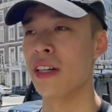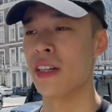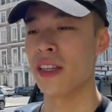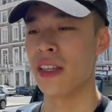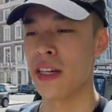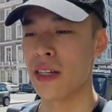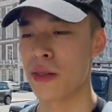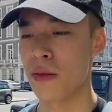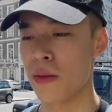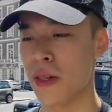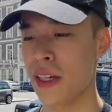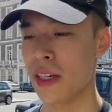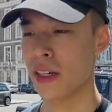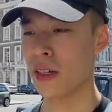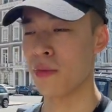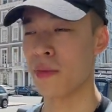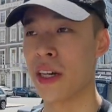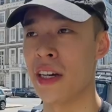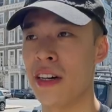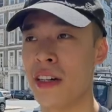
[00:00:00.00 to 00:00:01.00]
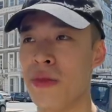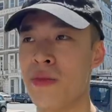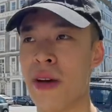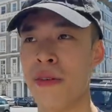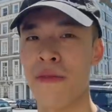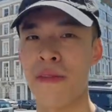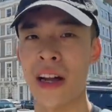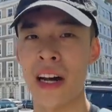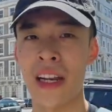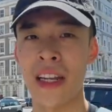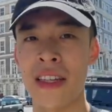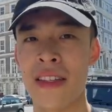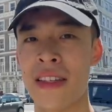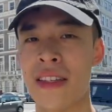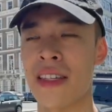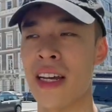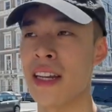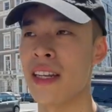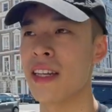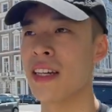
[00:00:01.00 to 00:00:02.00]
this week because my flat lease
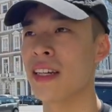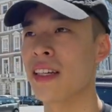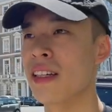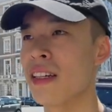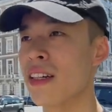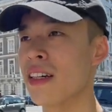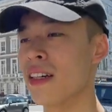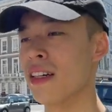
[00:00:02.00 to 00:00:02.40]
is ending.